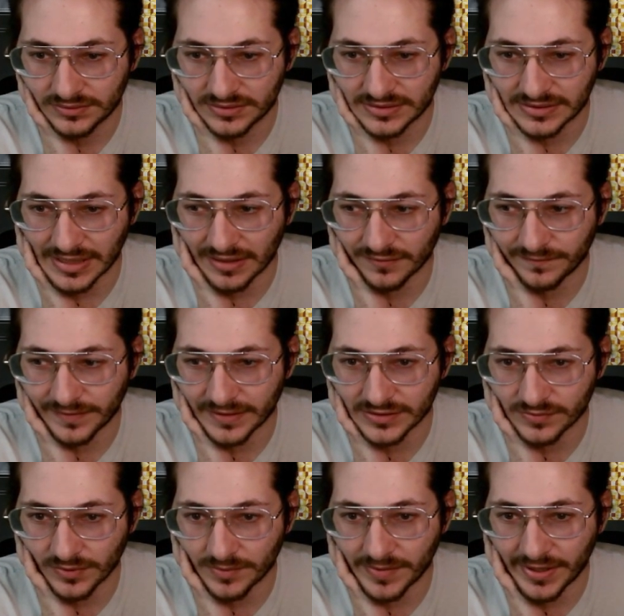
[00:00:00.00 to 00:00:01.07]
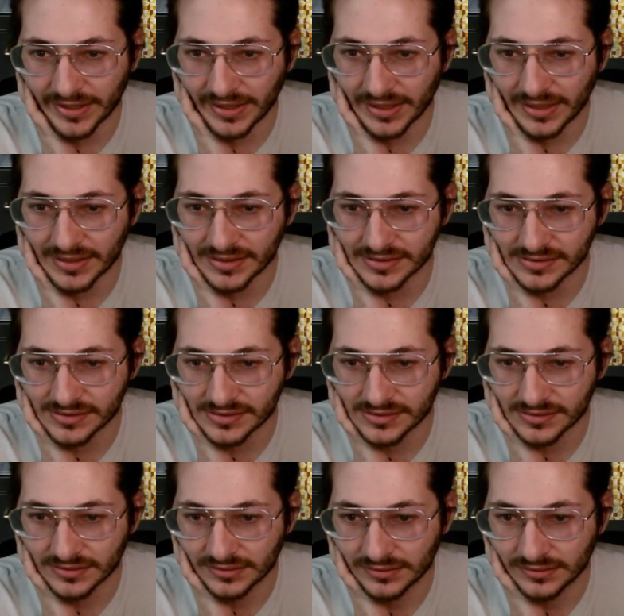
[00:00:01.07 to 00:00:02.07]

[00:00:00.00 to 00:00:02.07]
sacrifice one of my guys,